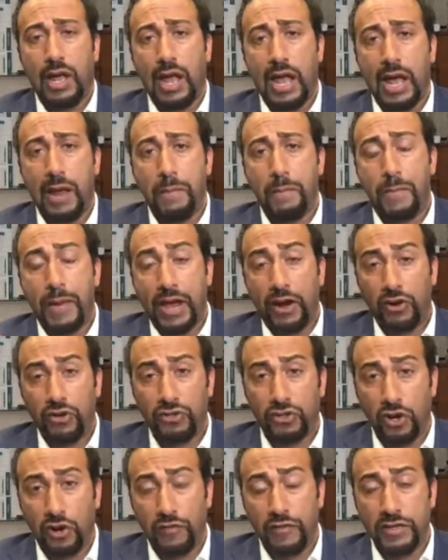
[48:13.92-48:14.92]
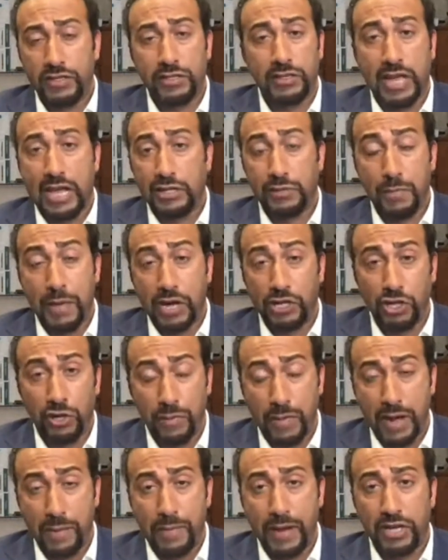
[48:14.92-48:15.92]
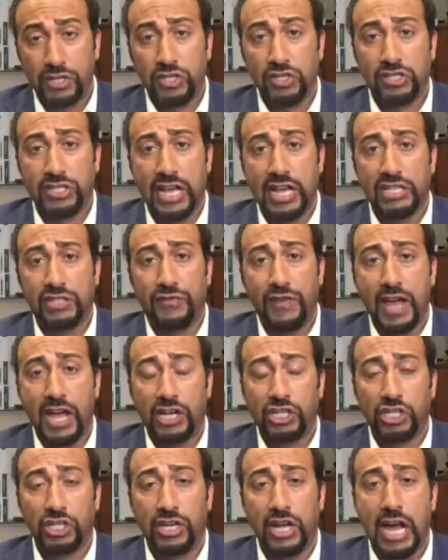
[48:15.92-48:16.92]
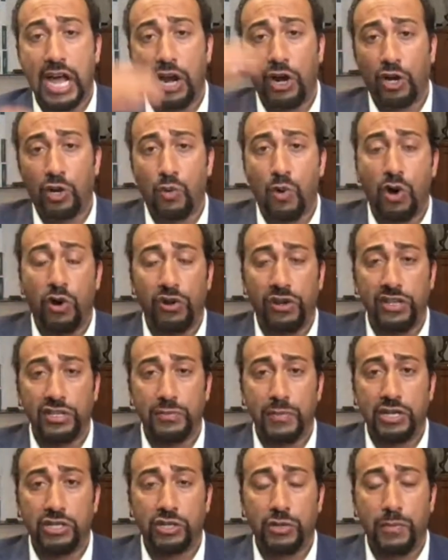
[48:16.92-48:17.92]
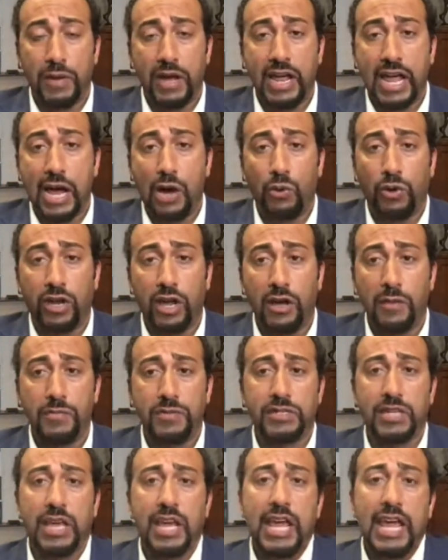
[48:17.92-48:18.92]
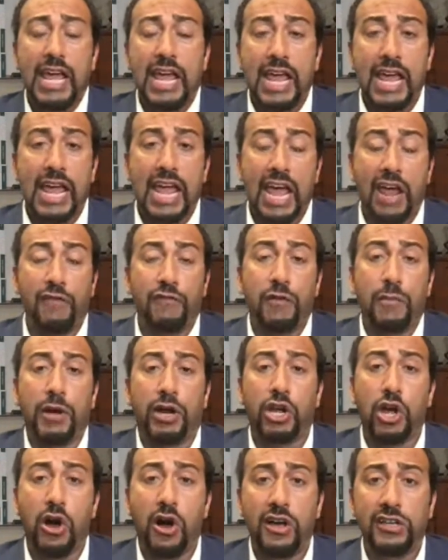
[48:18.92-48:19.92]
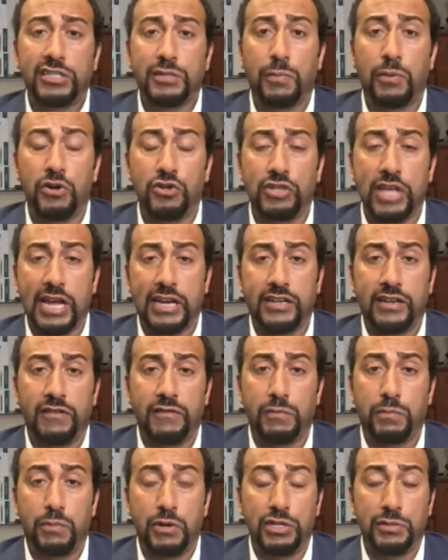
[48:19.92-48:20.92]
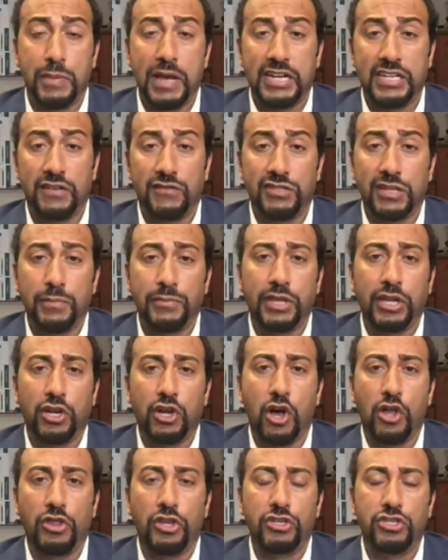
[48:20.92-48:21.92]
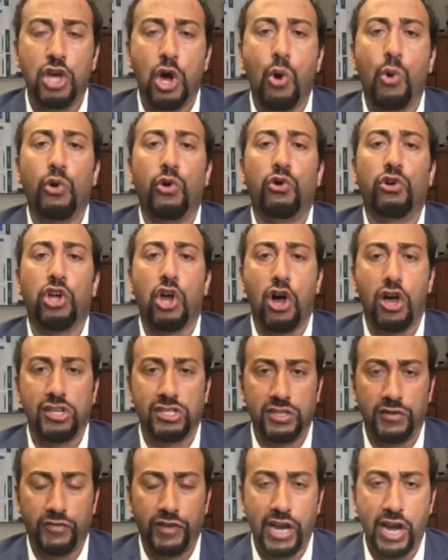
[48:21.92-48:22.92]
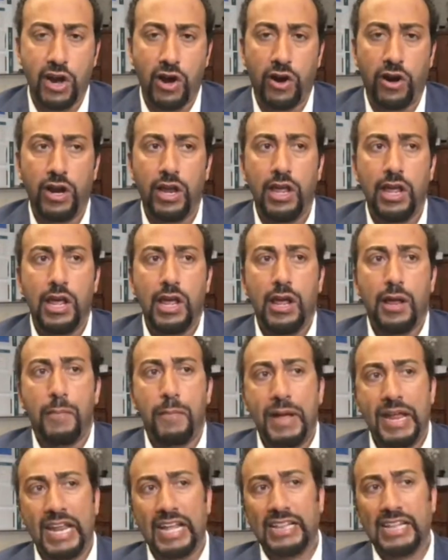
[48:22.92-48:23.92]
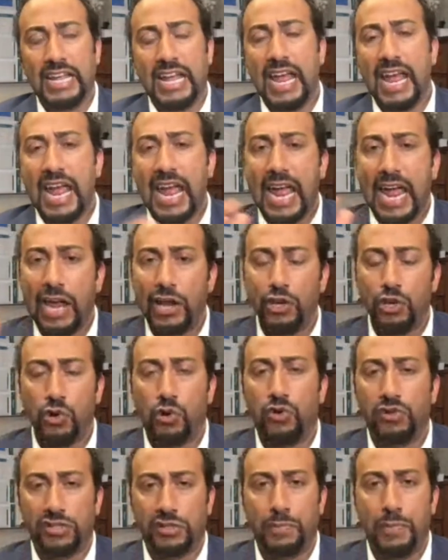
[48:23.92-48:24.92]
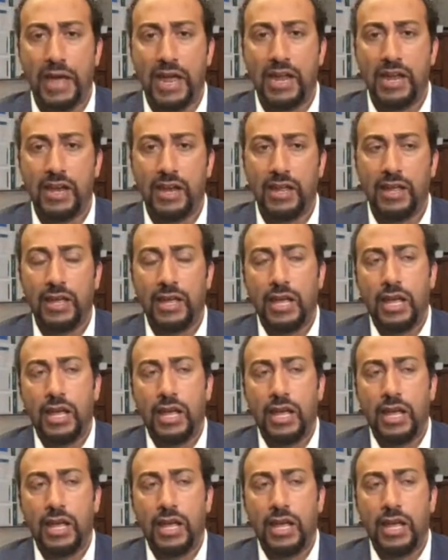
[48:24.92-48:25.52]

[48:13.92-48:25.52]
and better service as measured by patient satisfaction, higher quality as measured by outcomes, and from a cost perspective, perspective, something called the total cost of care, meaning the annual spend.